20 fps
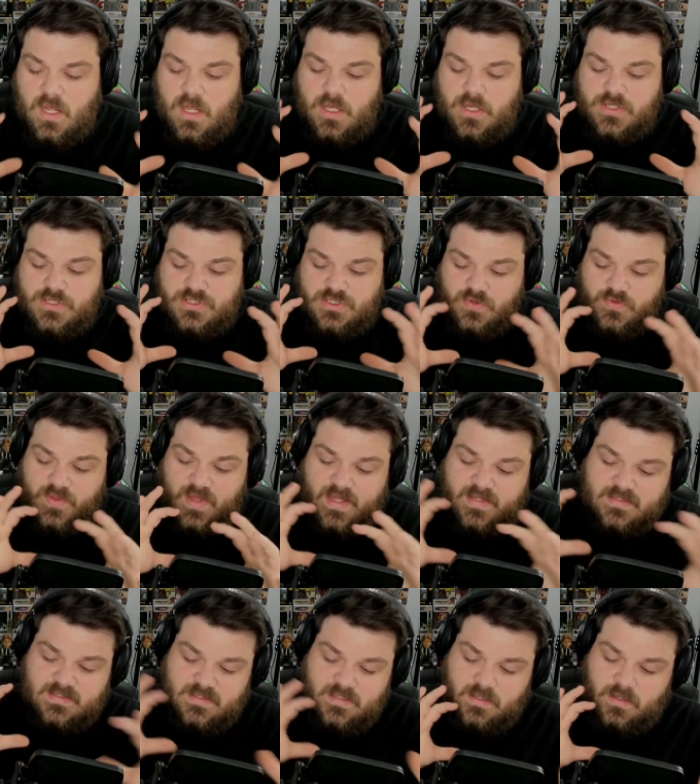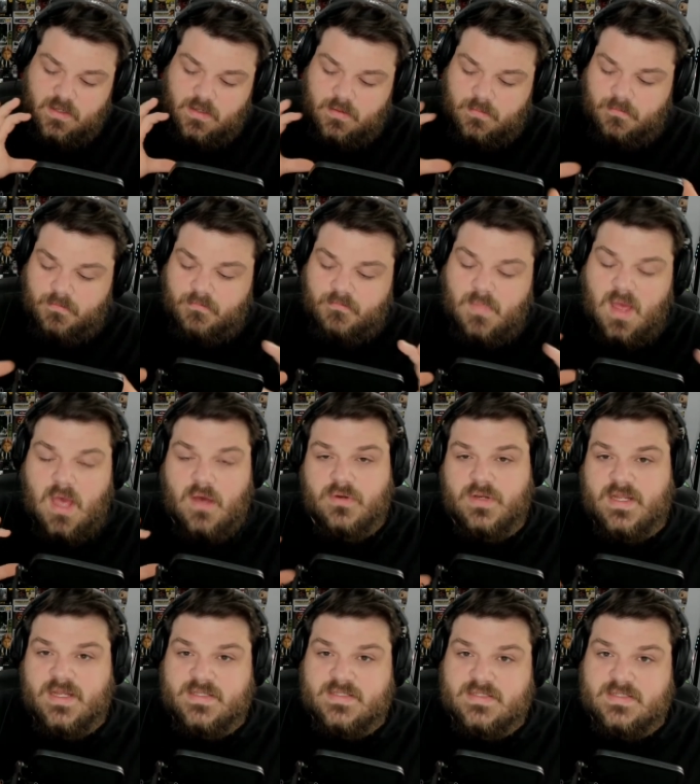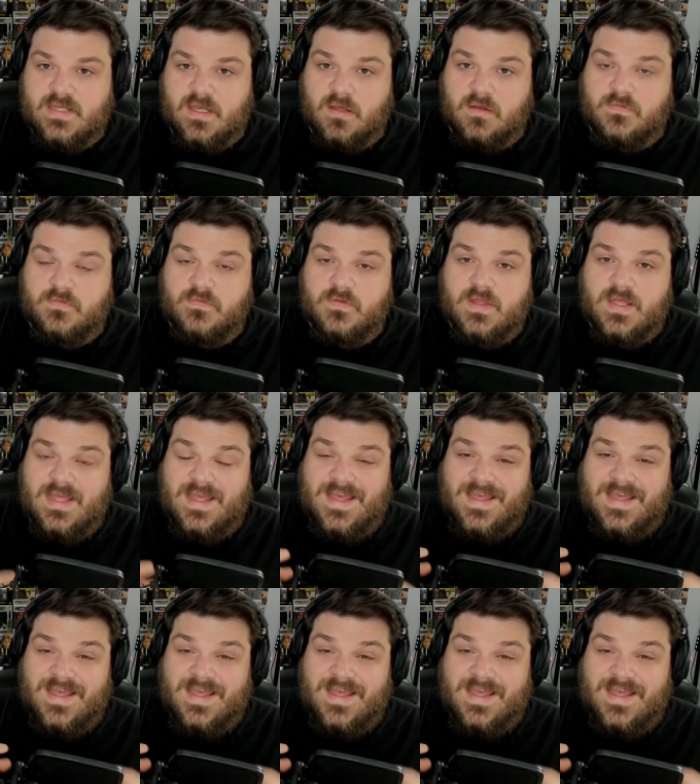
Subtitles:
So that's the mount itself.